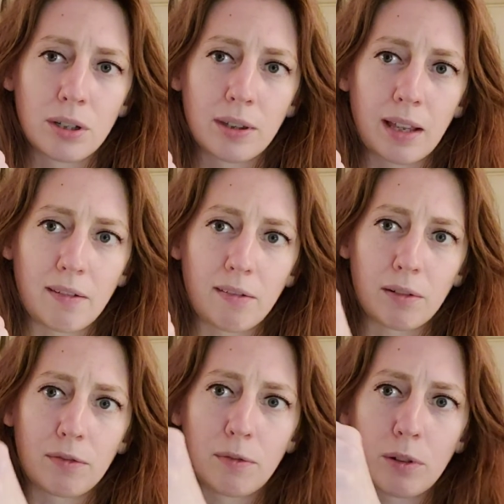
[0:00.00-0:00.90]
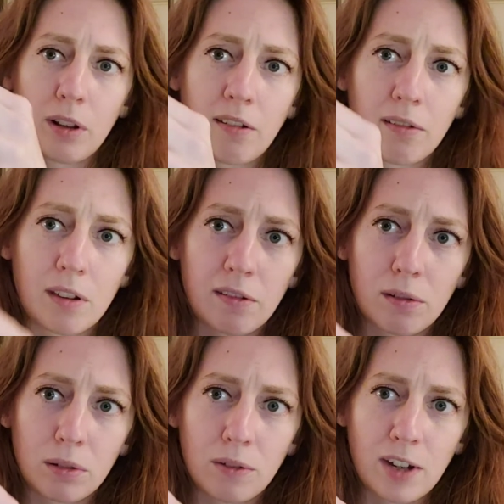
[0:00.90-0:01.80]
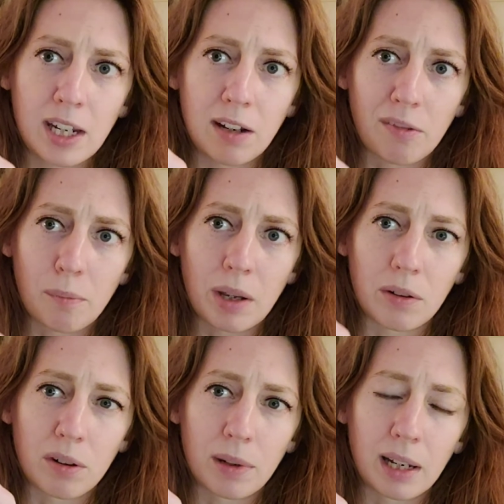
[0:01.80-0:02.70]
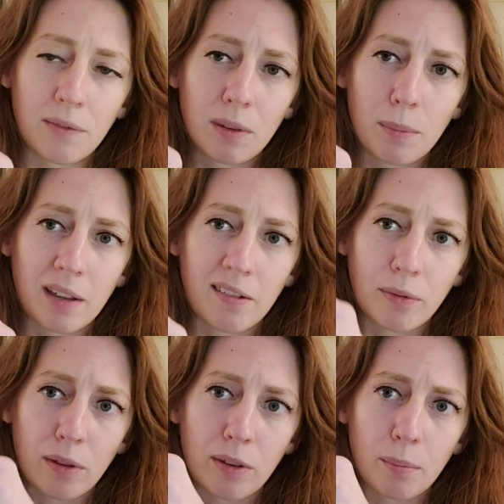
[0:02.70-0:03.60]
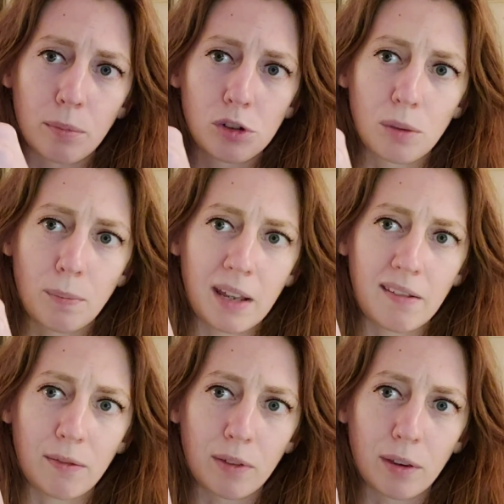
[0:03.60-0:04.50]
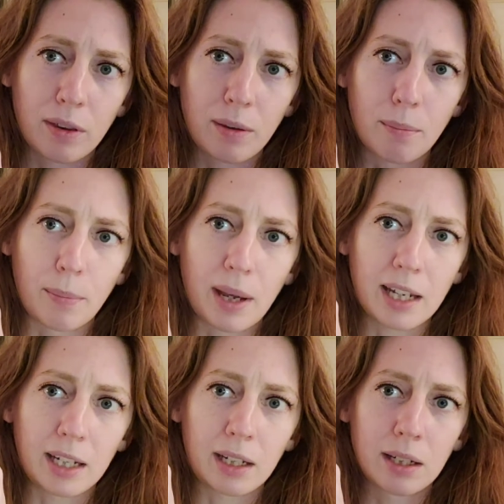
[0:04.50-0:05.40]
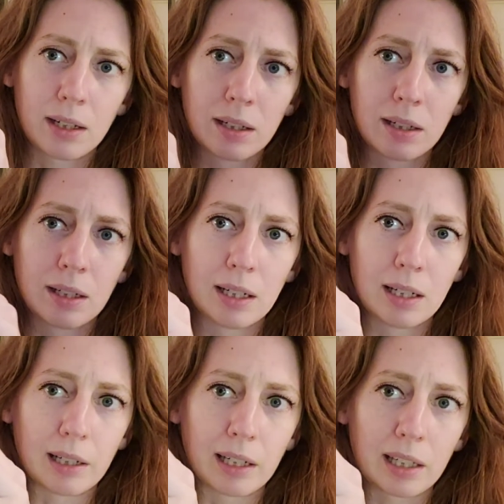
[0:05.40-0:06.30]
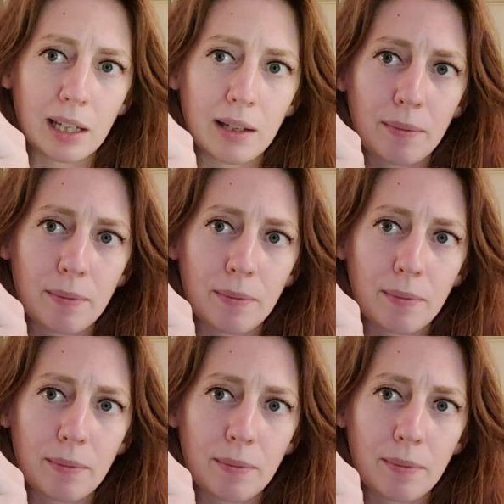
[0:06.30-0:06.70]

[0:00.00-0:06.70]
that sort of, what this is called the Venus mount, I believe, the base of the thumb. Push the base of the thumb back like that.